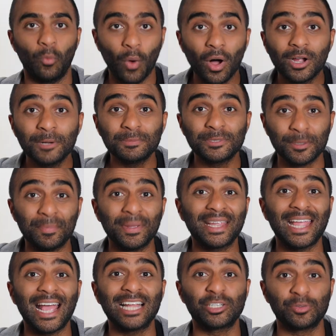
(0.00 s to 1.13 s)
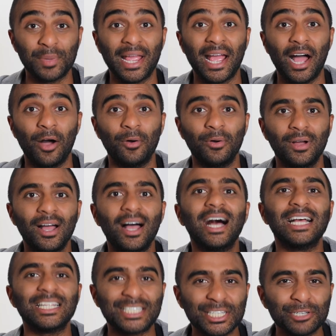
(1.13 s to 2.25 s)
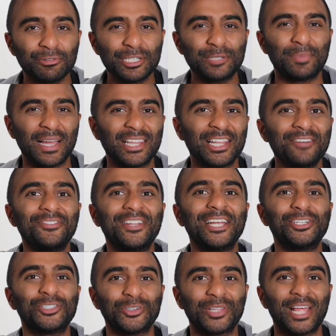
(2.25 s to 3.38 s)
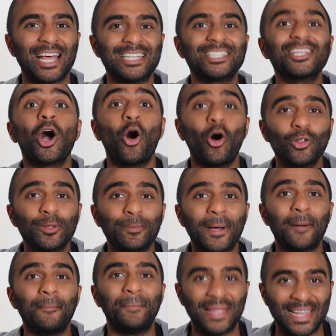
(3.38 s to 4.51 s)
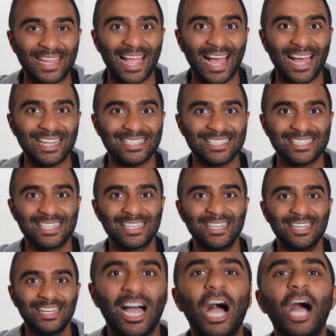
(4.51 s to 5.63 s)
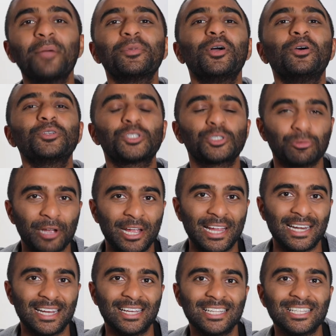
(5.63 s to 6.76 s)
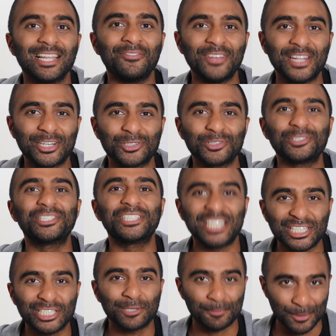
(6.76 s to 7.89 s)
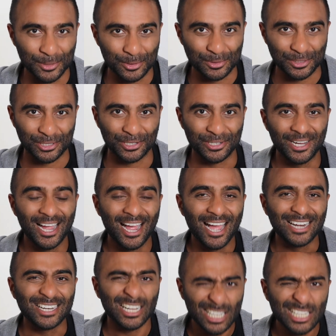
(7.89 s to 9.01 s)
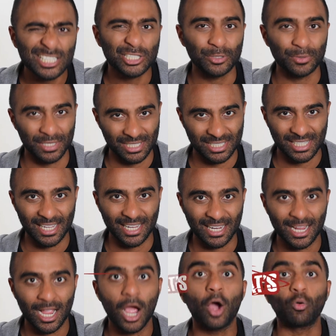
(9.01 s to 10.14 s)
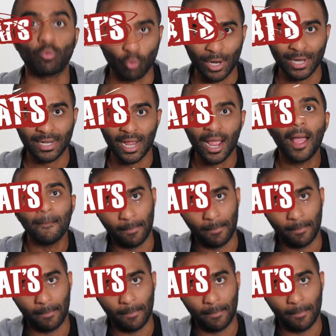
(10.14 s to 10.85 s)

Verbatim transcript: Welcome to Big Cats Meow, a series by Love Nature that's all about big cats. I'm your host, Surane, Love Nature's digital producer, now let's do this thing. Right.